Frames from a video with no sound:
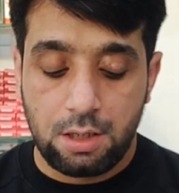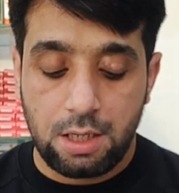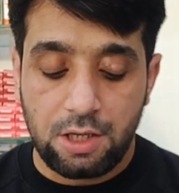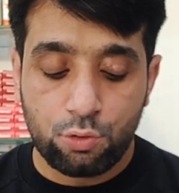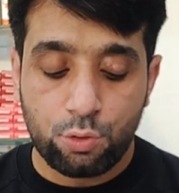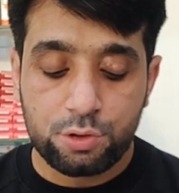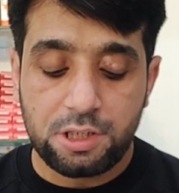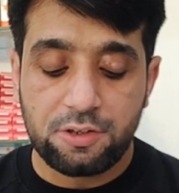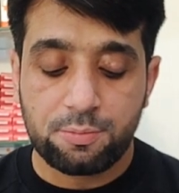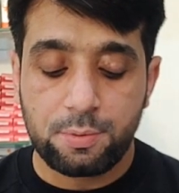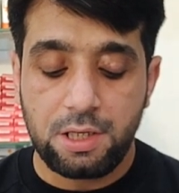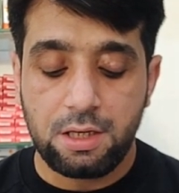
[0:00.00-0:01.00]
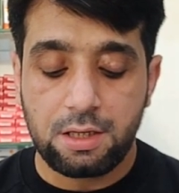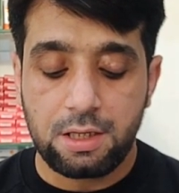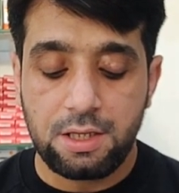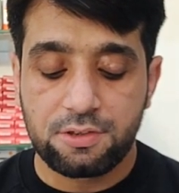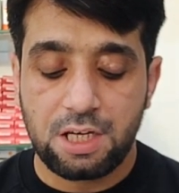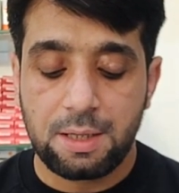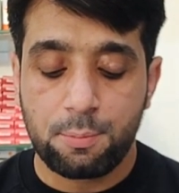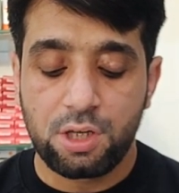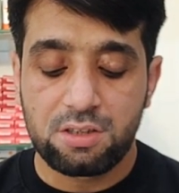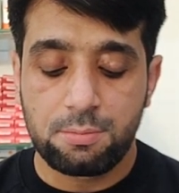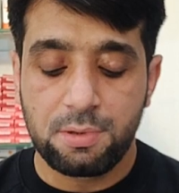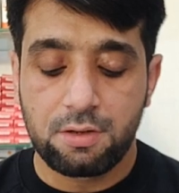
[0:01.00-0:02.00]
As you know that aspirin increases the
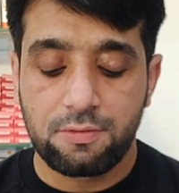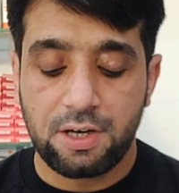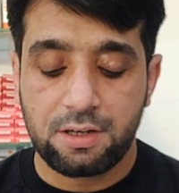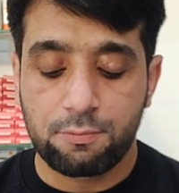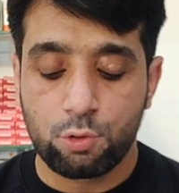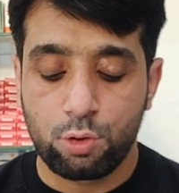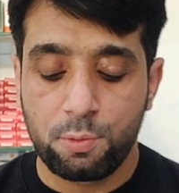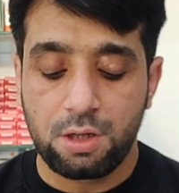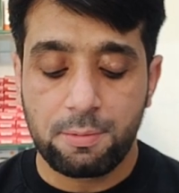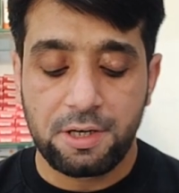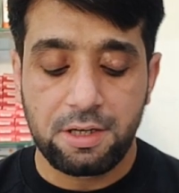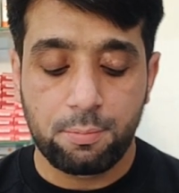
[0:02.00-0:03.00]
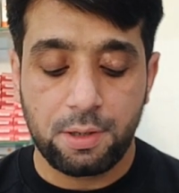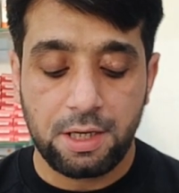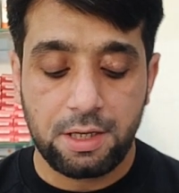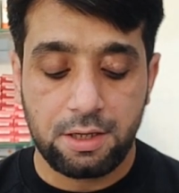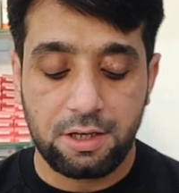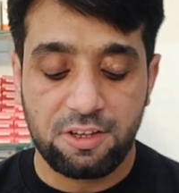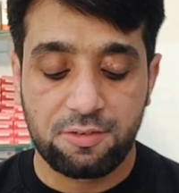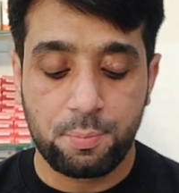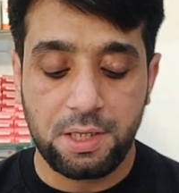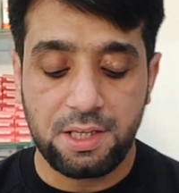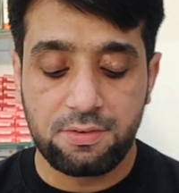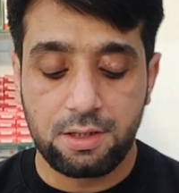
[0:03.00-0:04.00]
hypoglycemic effect of tolbutamide by
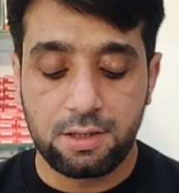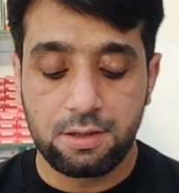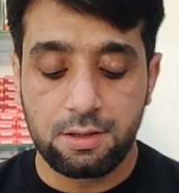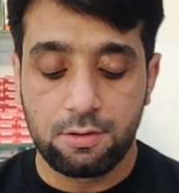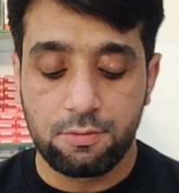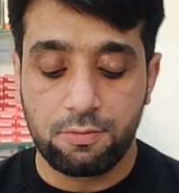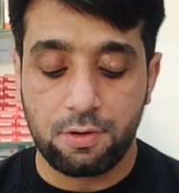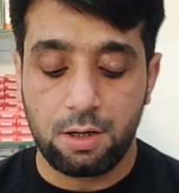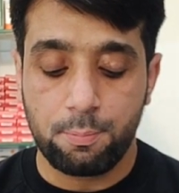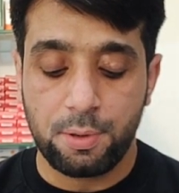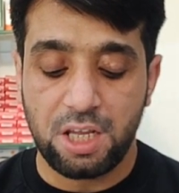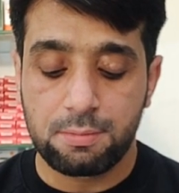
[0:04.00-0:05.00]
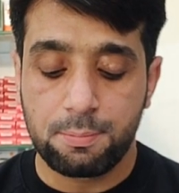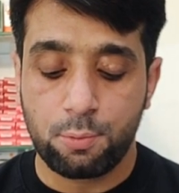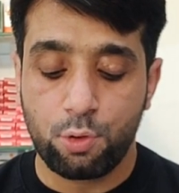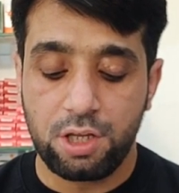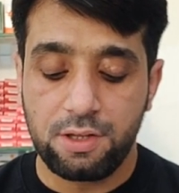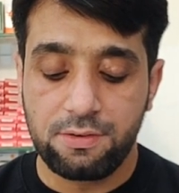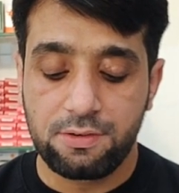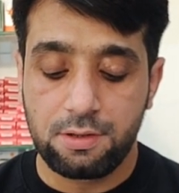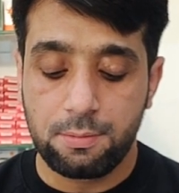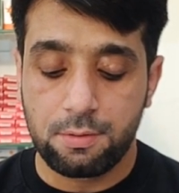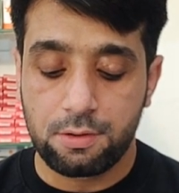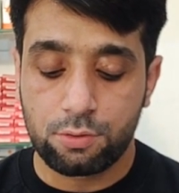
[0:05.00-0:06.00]
displacing from plasma proteins.
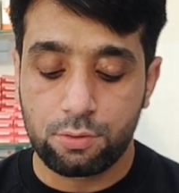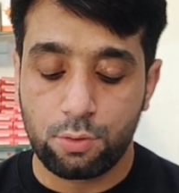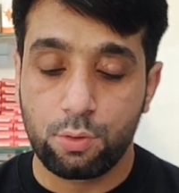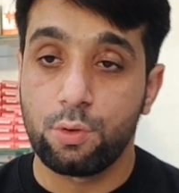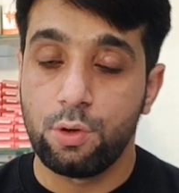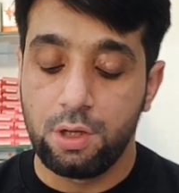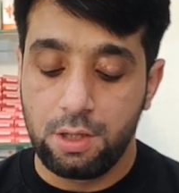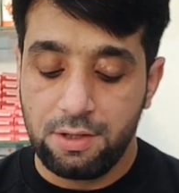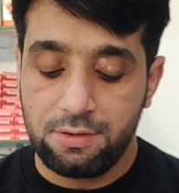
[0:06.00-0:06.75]
So